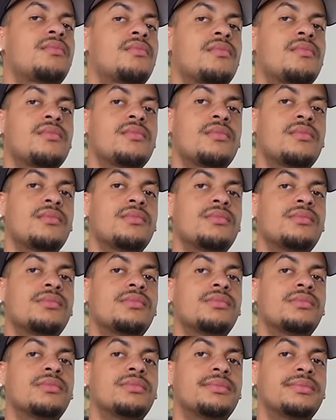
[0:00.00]

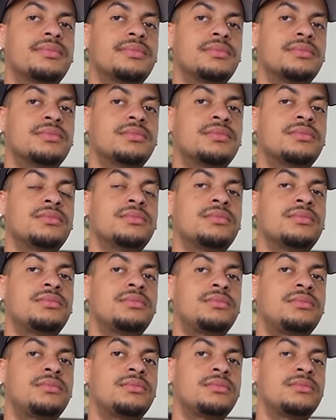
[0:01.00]

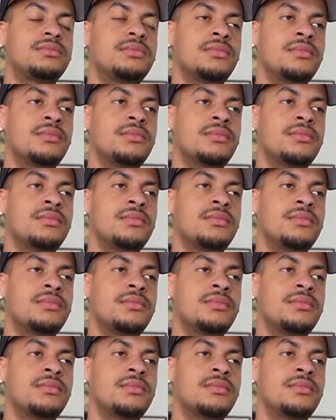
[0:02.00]
[no speech]